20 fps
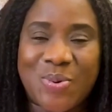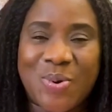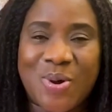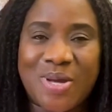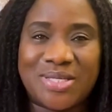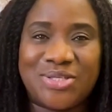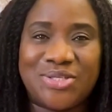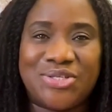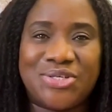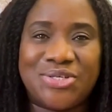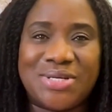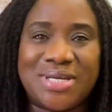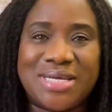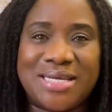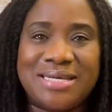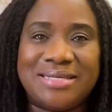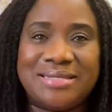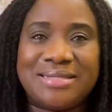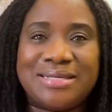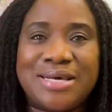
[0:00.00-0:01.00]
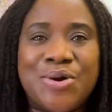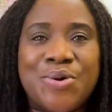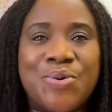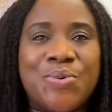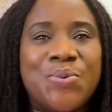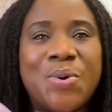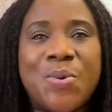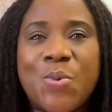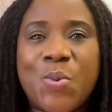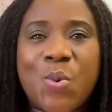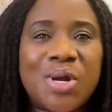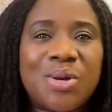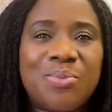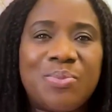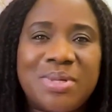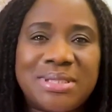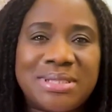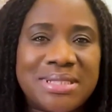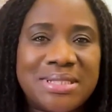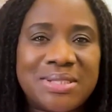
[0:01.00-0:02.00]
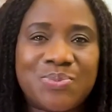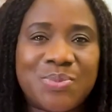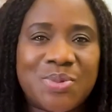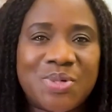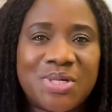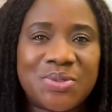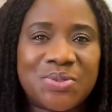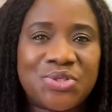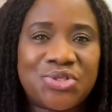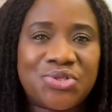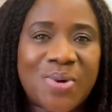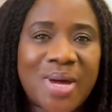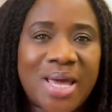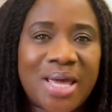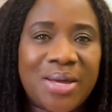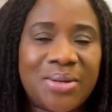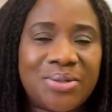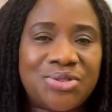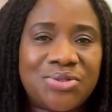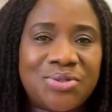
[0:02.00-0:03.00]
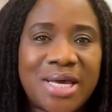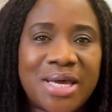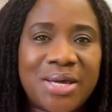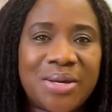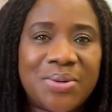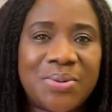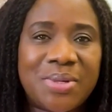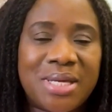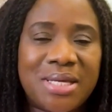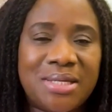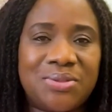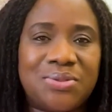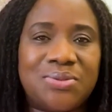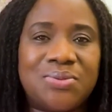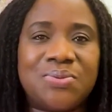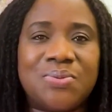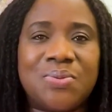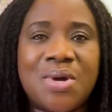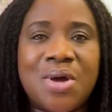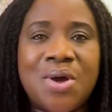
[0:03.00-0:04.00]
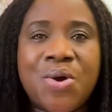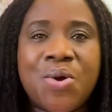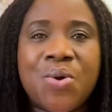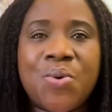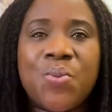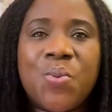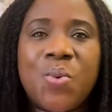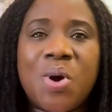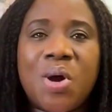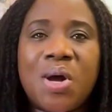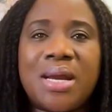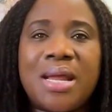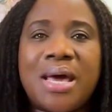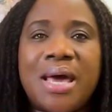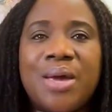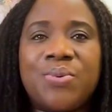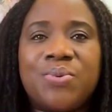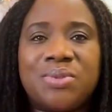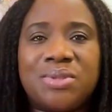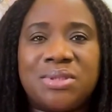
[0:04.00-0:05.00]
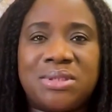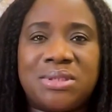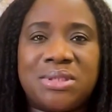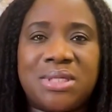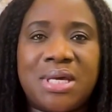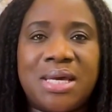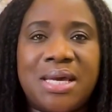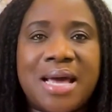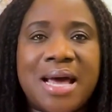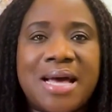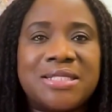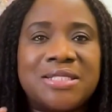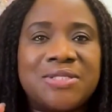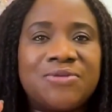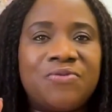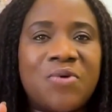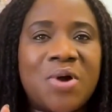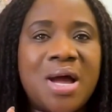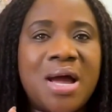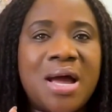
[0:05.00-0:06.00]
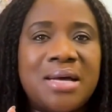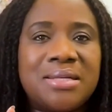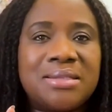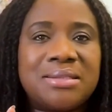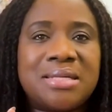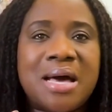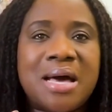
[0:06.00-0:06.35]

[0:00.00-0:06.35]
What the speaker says: question is, what business model should I go into? One, I would say, as far as